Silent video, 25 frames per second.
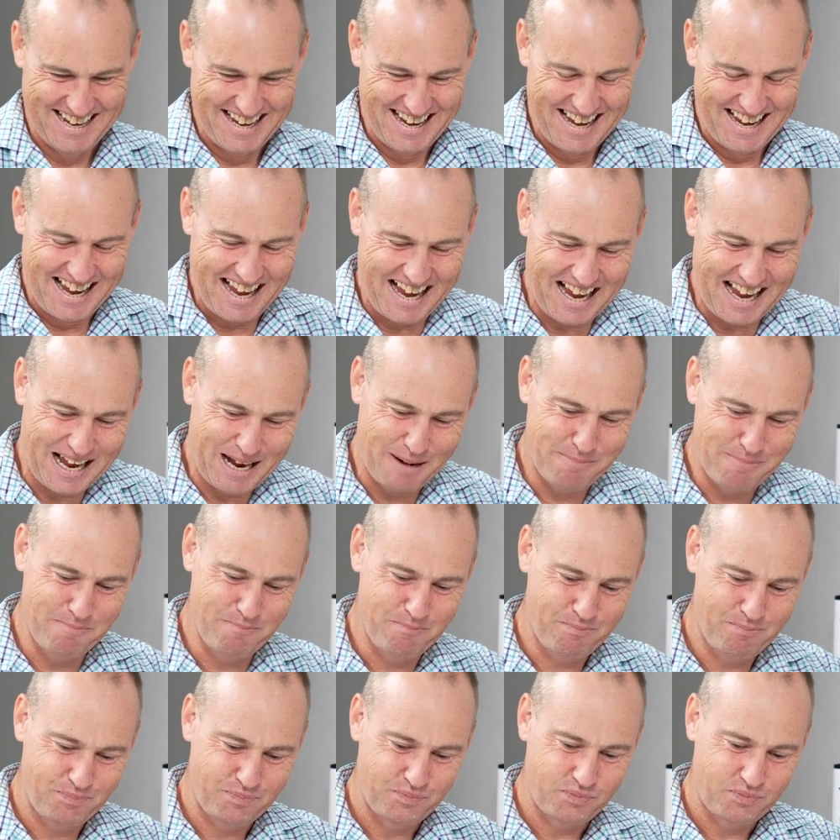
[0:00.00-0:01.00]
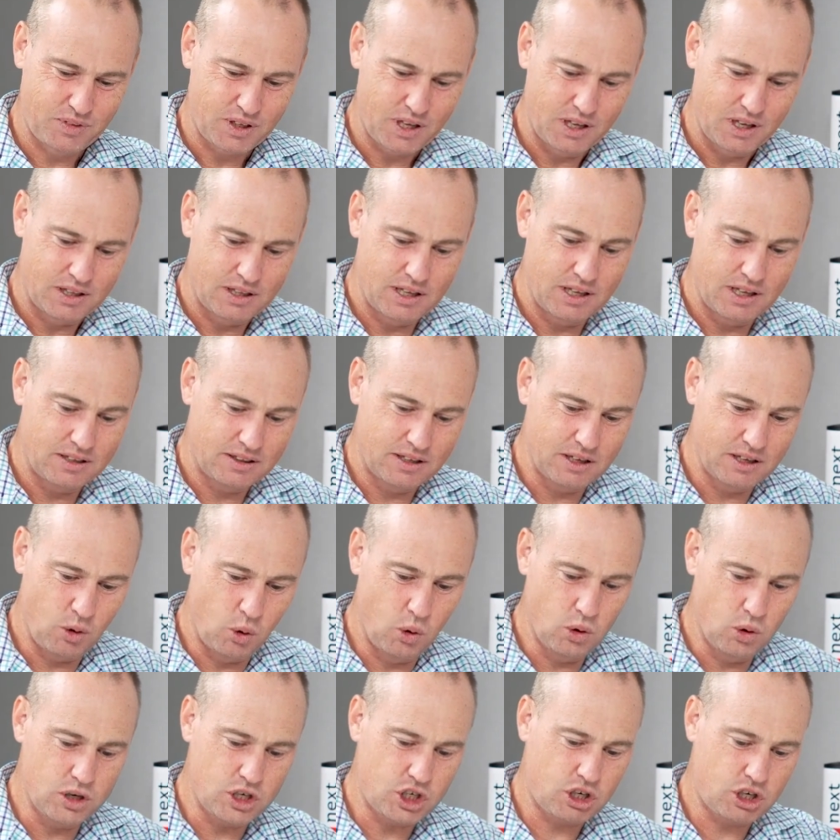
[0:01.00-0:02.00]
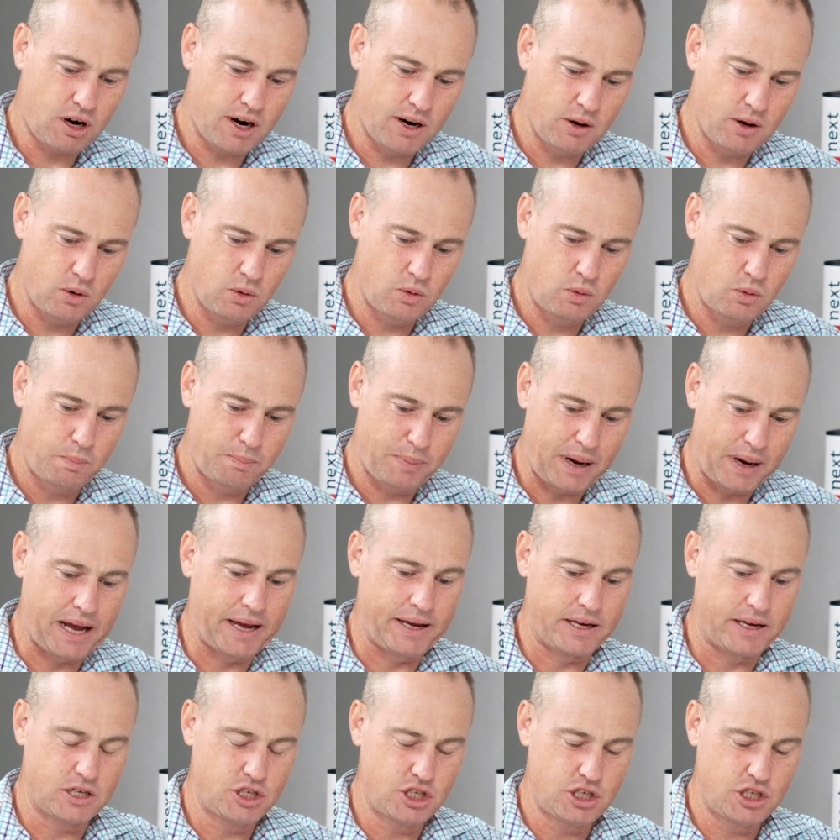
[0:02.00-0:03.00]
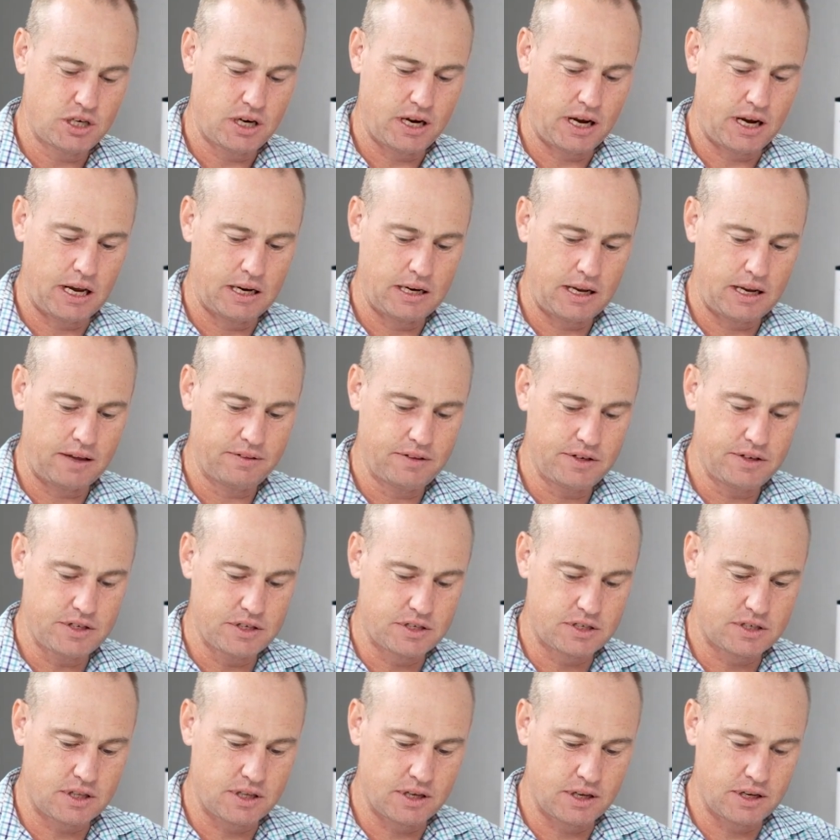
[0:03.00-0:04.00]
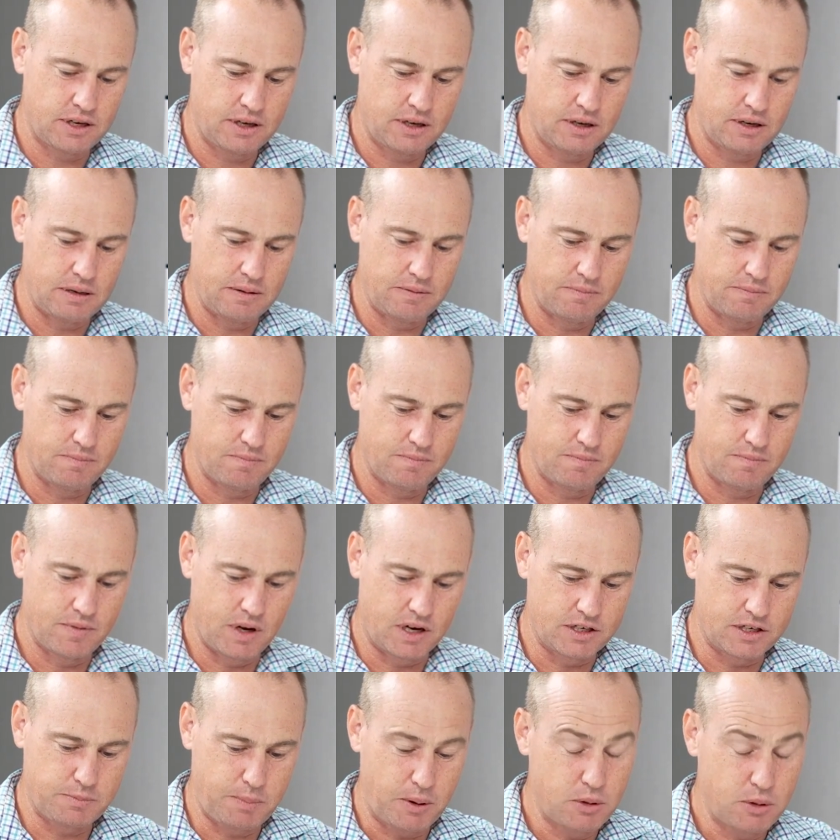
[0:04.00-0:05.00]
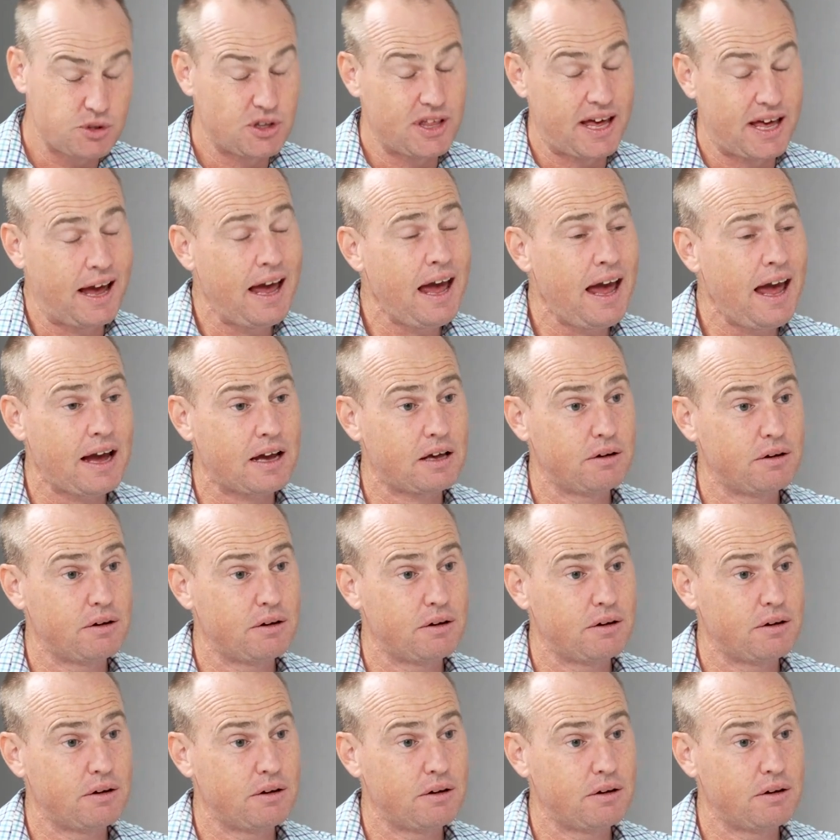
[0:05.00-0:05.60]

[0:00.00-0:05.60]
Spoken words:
The audit trail page, and this is I suppose the hack